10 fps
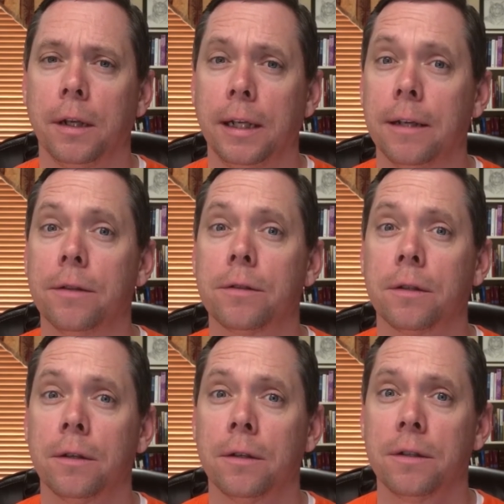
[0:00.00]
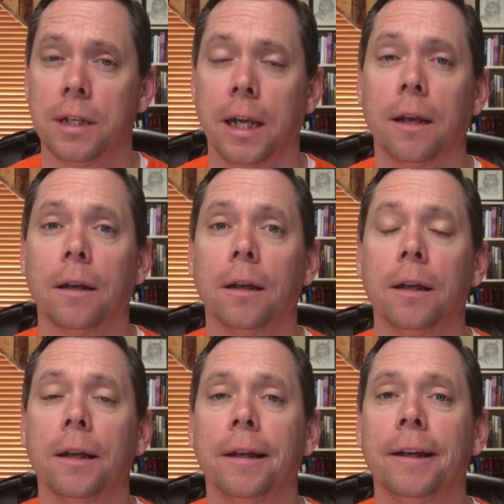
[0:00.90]
is sin.
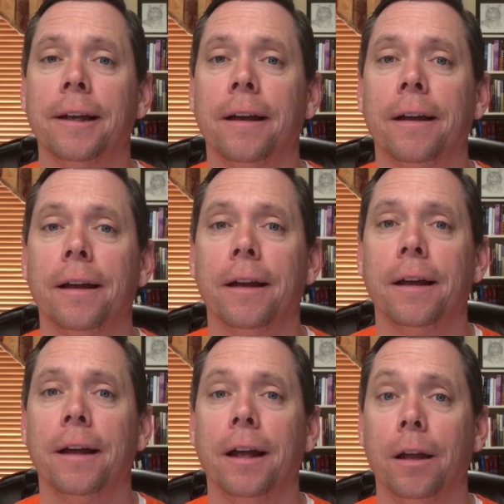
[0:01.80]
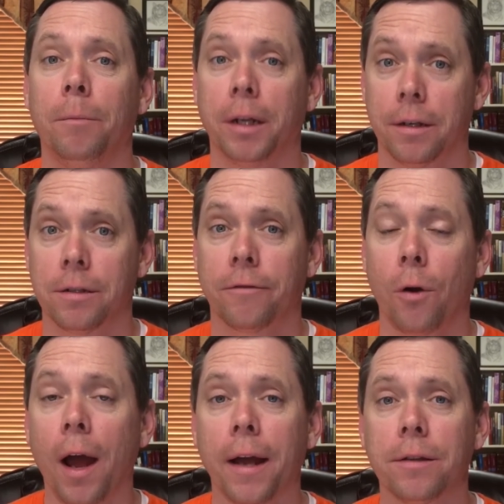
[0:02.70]
And because of
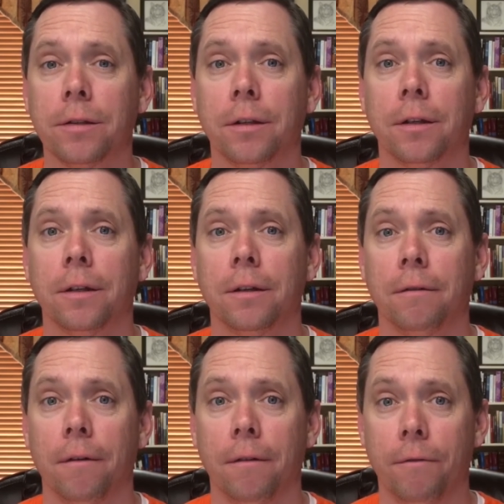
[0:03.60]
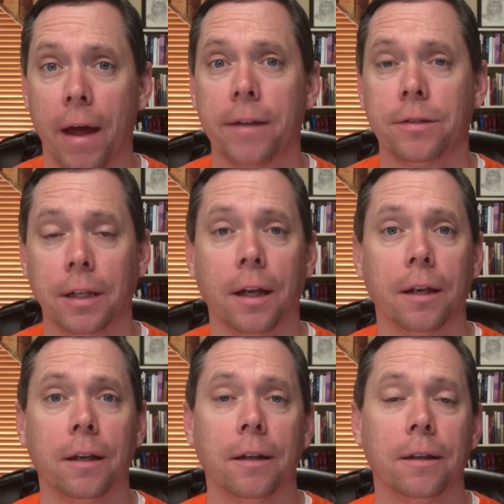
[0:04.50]
Christ, that
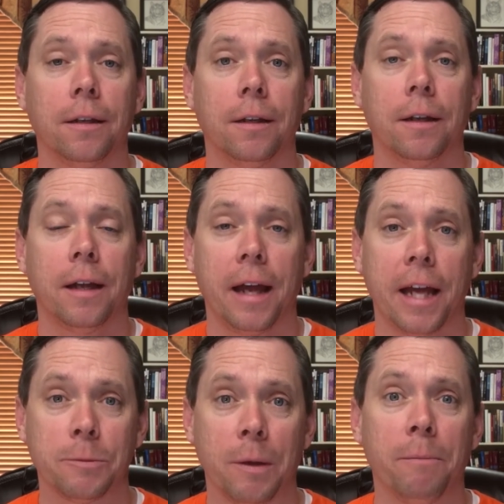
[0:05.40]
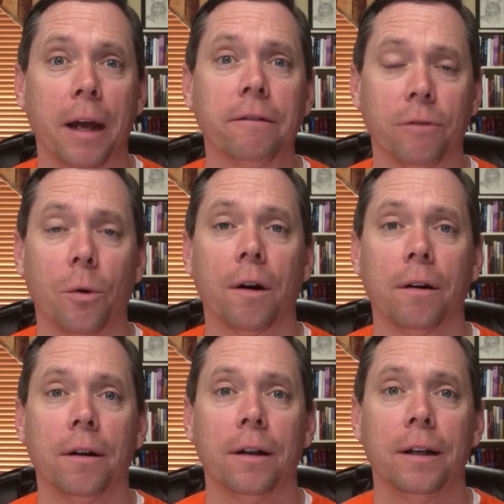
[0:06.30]
sin has been paid for.
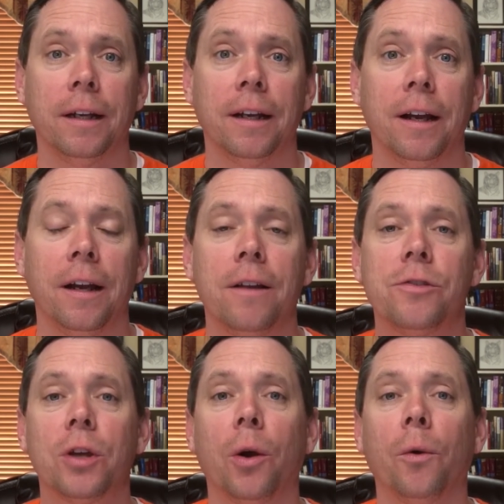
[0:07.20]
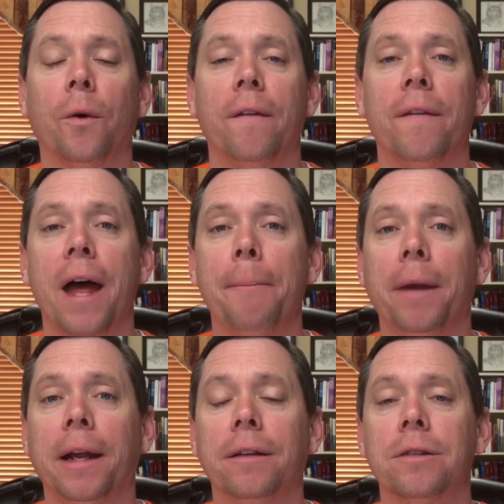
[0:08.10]
So that
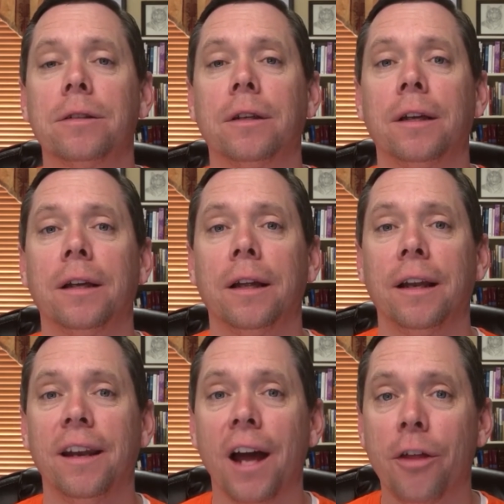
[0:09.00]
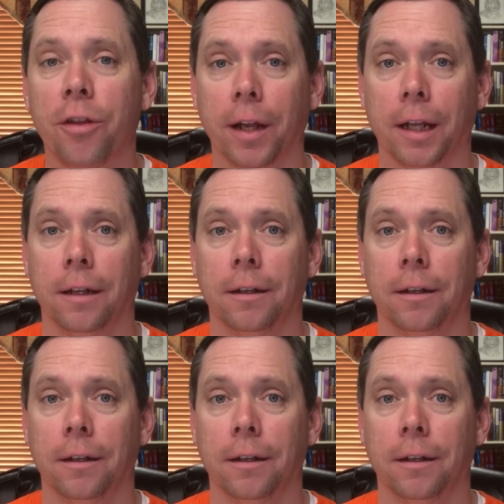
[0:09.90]
means nothing,